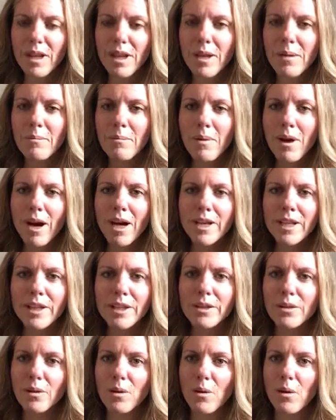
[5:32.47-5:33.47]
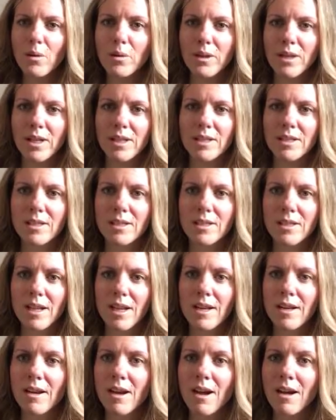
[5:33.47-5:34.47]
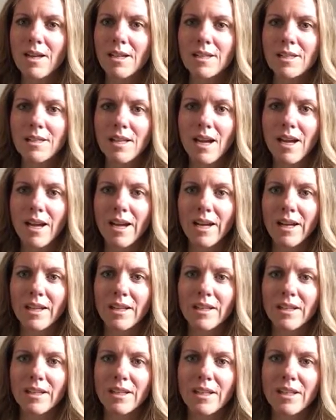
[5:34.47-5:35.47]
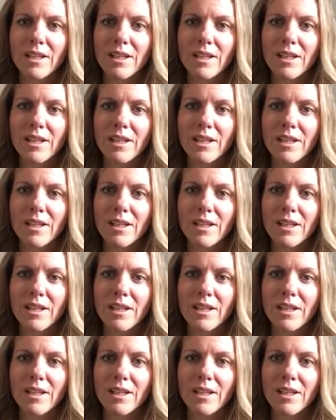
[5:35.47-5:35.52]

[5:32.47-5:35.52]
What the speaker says: embody your wholeness and not assign